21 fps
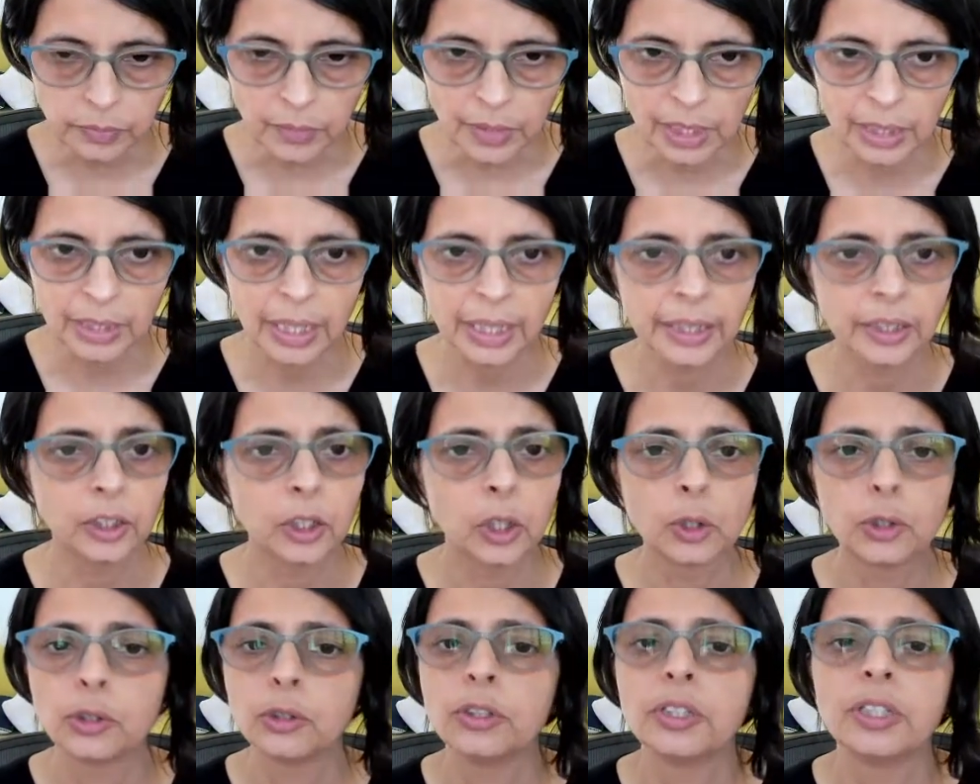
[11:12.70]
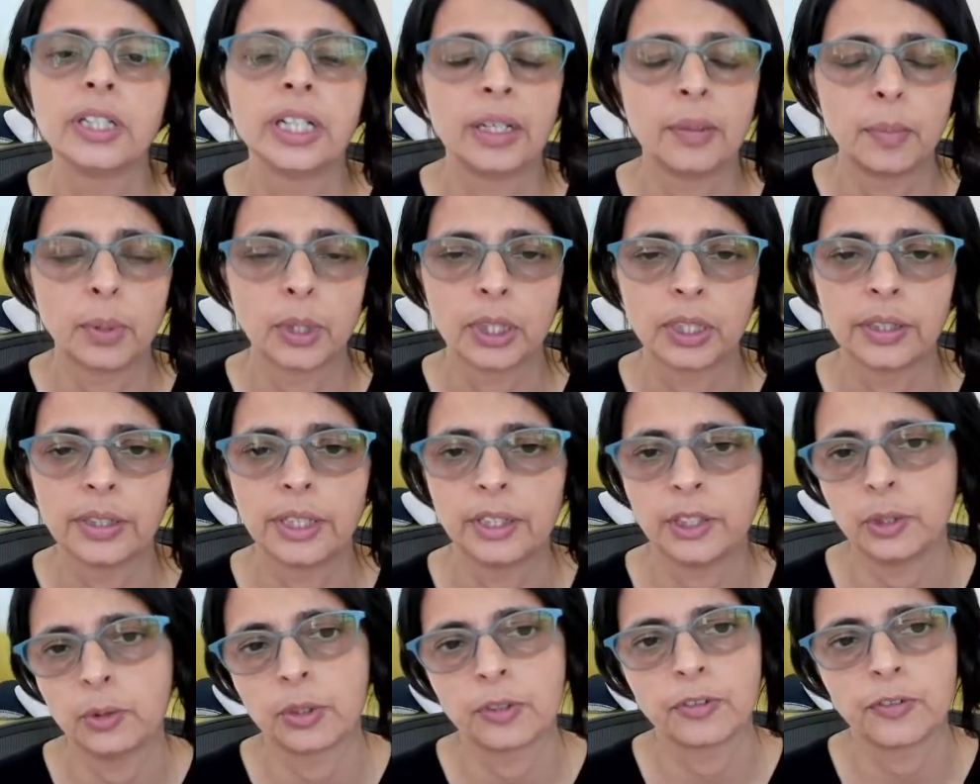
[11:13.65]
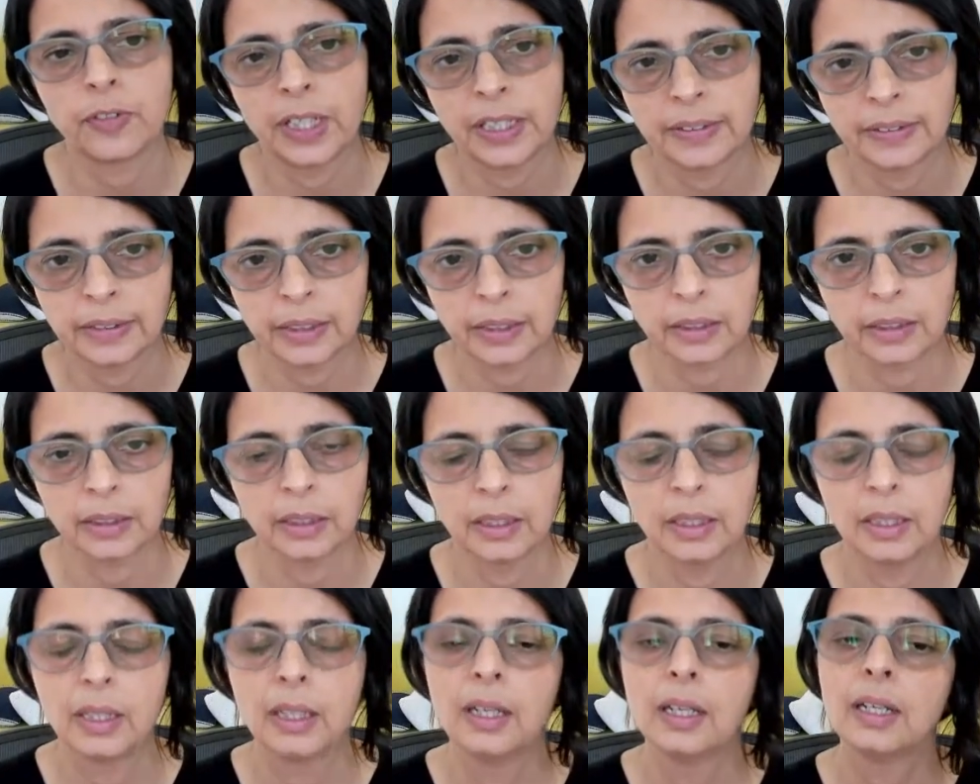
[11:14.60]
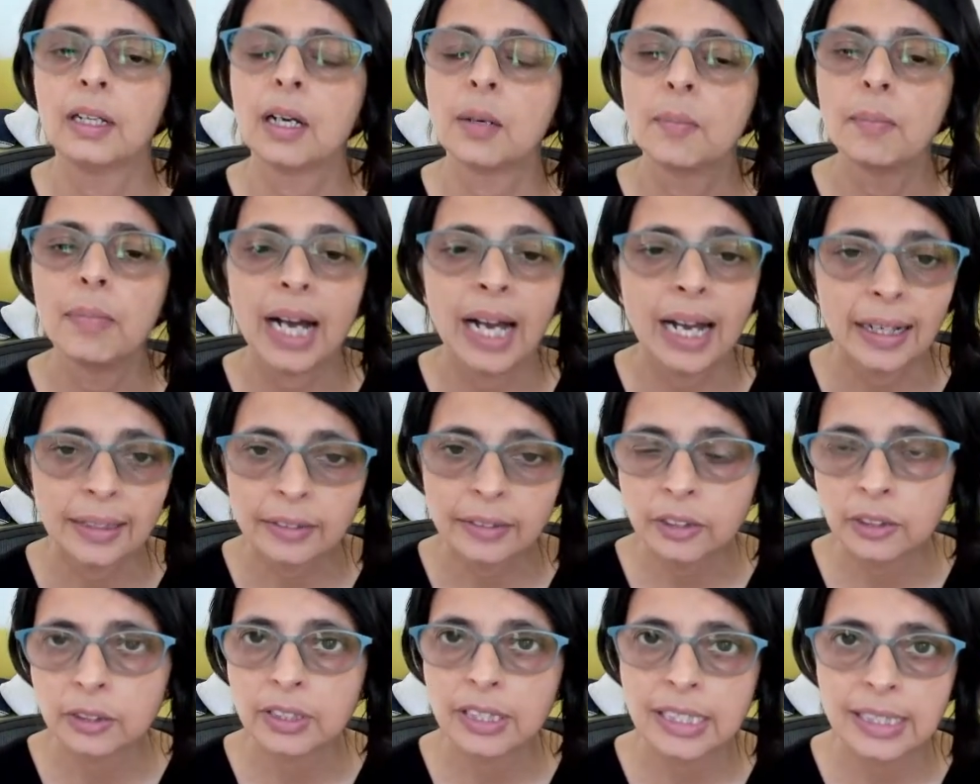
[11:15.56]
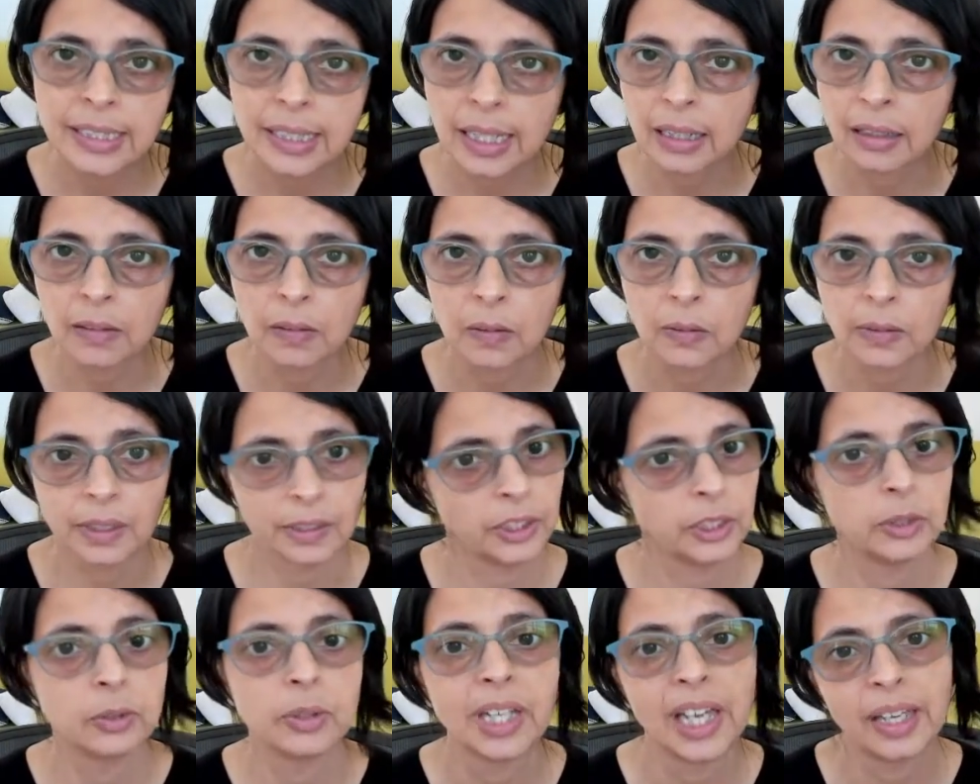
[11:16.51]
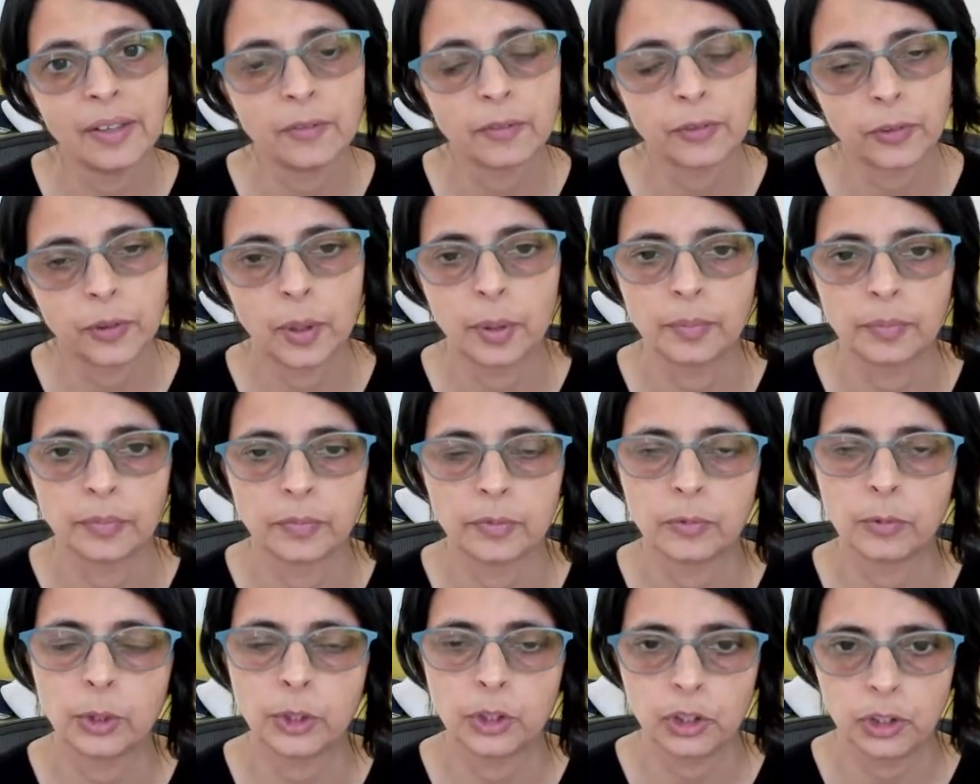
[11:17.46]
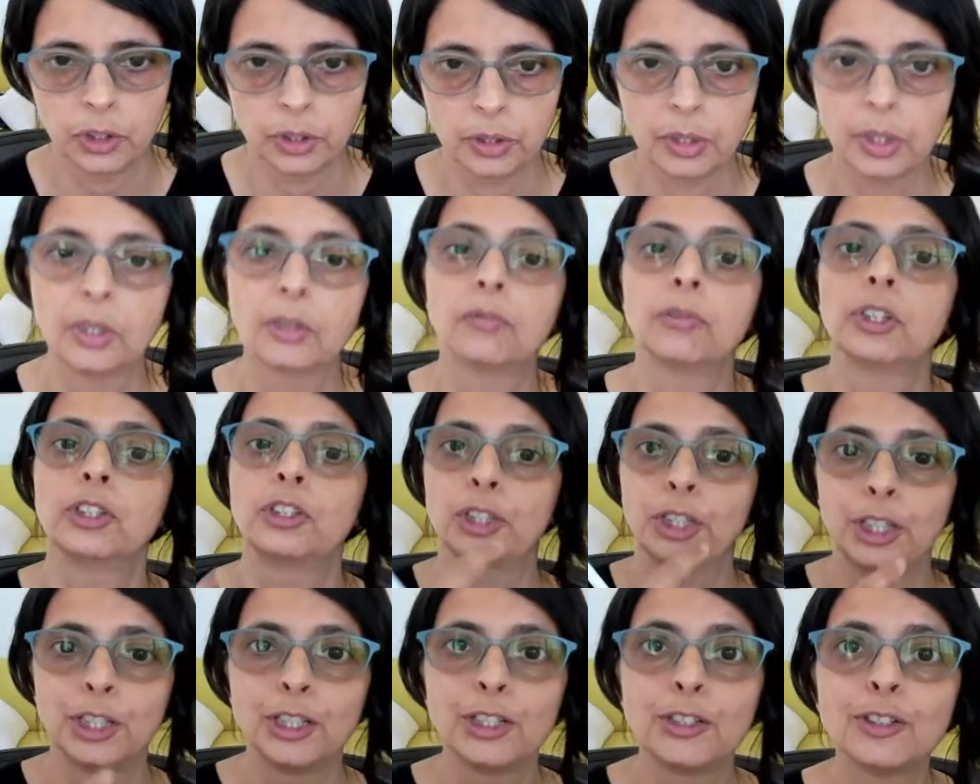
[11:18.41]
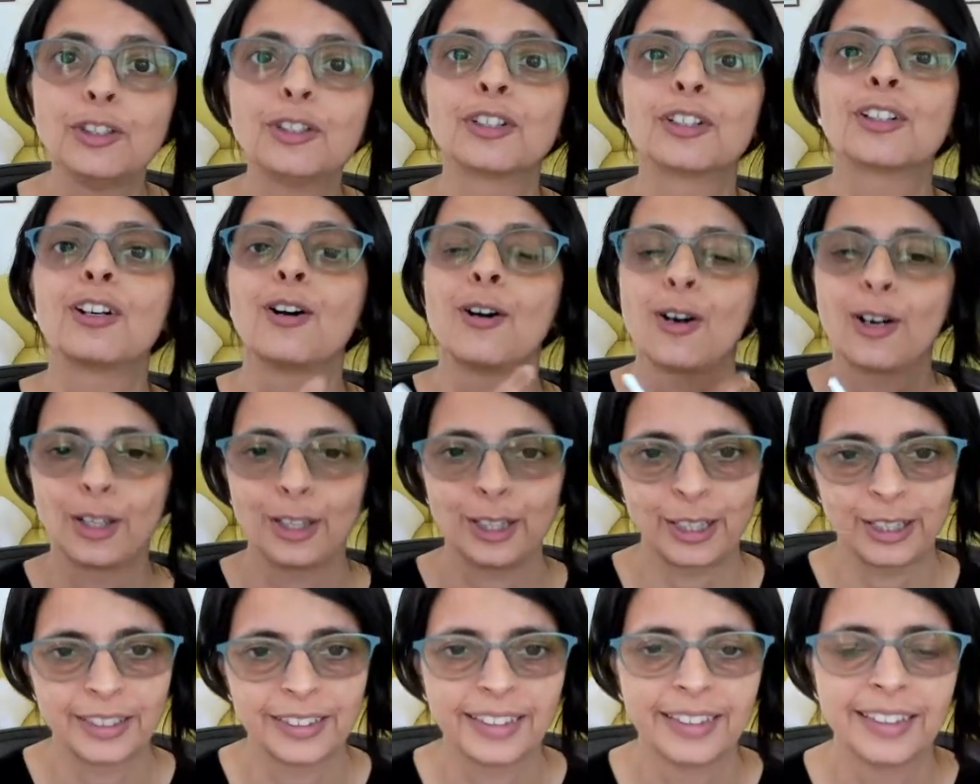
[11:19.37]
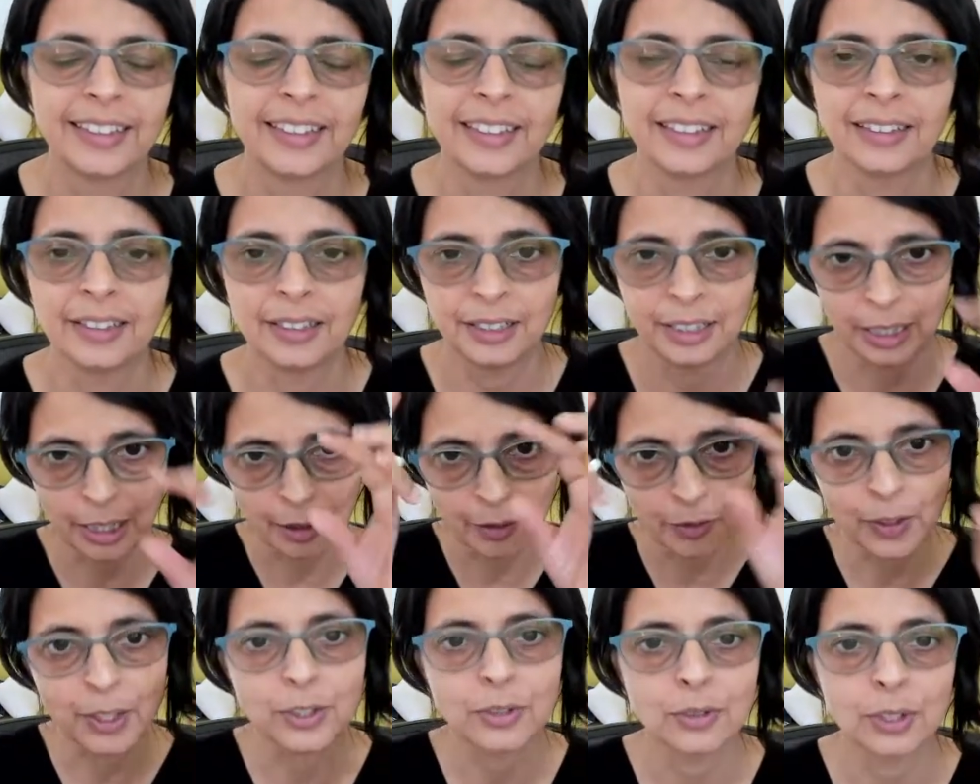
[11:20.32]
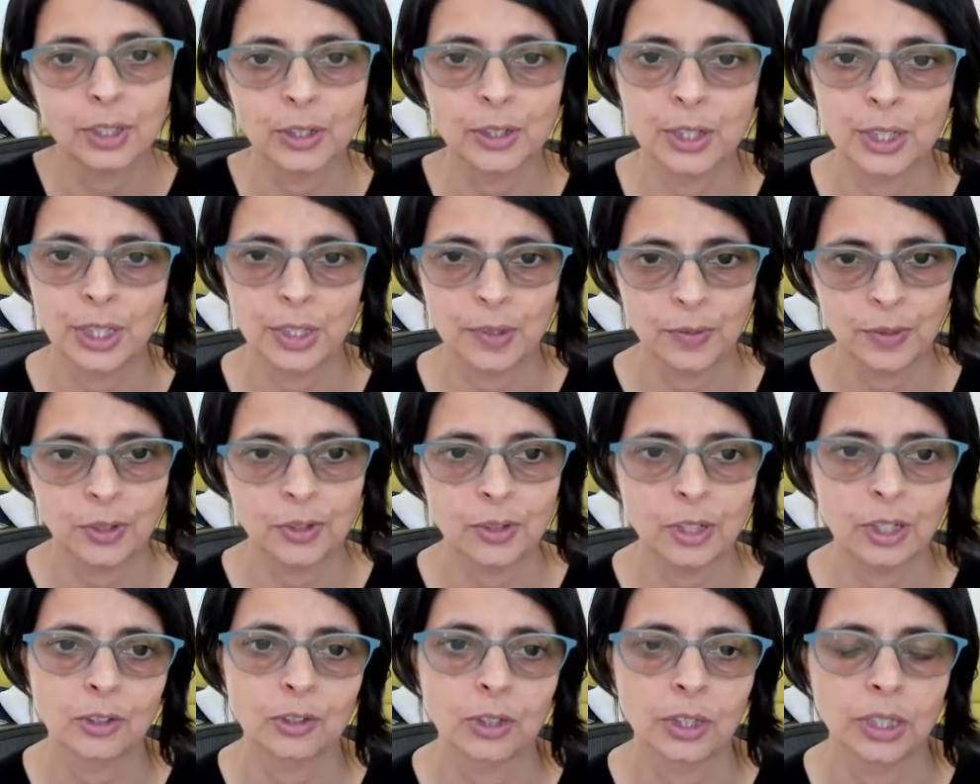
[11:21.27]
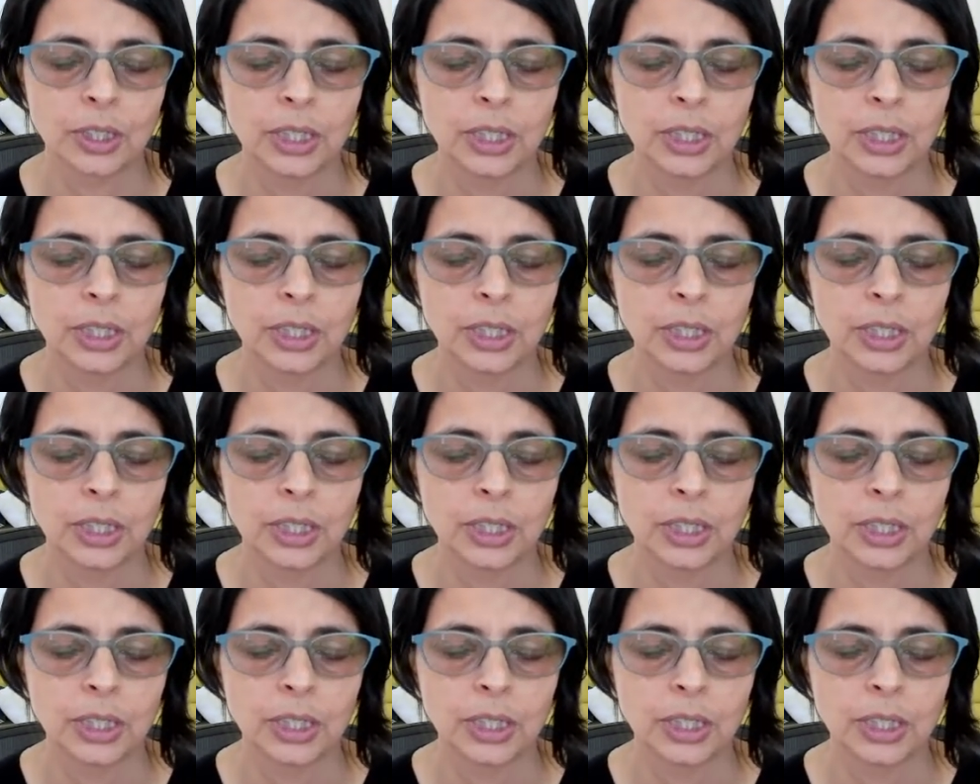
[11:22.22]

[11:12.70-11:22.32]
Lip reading: Like go to the neighbor that you are facing, come back to the cell that you came from, which is return to your caller in the DFS recursive structure.